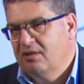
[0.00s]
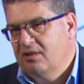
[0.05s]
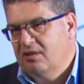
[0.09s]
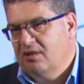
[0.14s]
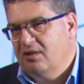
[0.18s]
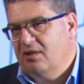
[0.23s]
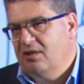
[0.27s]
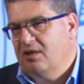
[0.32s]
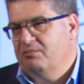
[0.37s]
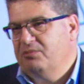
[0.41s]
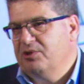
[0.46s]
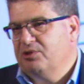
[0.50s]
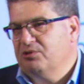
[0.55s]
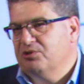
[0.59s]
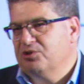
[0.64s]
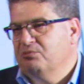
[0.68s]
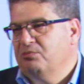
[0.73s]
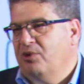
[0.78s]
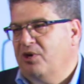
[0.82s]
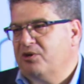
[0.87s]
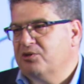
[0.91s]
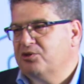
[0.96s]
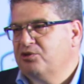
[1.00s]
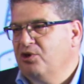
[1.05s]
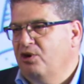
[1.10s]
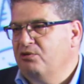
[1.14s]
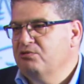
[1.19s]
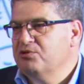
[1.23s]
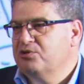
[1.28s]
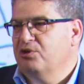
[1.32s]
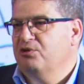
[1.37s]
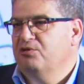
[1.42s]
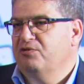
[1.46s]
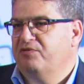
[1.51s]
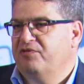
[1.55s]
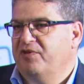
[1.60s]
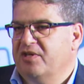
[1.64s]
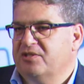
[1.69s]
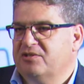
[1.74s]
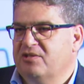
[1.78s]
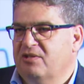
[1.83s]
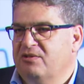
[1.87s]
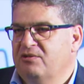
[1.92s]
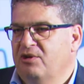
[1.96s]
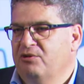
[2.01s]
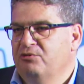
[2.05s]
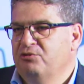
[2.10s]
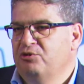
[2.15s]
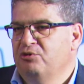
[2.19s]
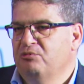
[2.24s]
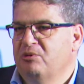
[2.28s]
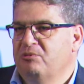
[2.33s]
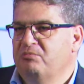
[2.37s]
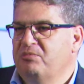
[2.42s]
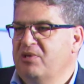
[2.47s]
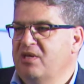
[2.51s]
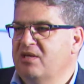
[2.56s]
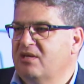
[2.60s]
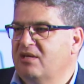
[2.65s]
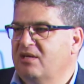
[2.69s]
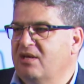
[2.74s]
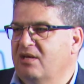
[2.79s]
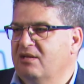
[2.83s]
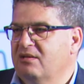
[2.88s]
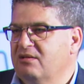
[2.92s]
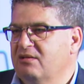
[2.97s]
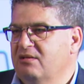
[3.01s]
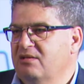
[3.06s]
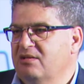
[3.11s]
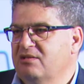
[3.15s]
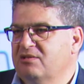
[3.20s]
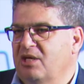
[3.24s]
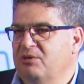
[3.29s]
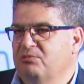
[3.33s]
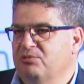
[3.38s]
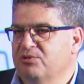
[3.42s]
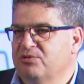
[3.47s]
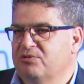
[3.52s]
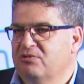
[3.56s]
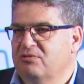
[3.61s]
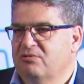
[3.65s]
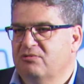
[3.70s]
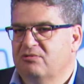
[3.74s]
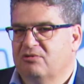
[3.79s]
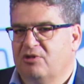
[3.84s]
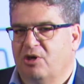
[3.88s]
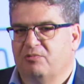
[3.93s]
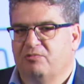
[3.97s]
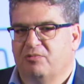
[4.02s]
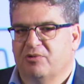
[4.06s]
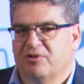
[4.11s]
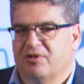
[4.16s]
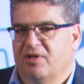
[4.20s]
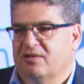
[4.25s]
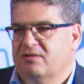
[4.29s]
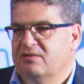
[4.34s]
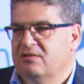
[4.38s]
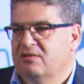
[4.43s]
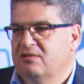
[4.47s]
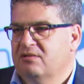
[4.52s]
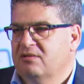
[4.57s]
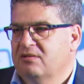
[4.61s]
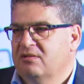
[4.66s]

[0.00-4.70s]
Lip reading: Because the market is going so fast that no human being is able to cope with that.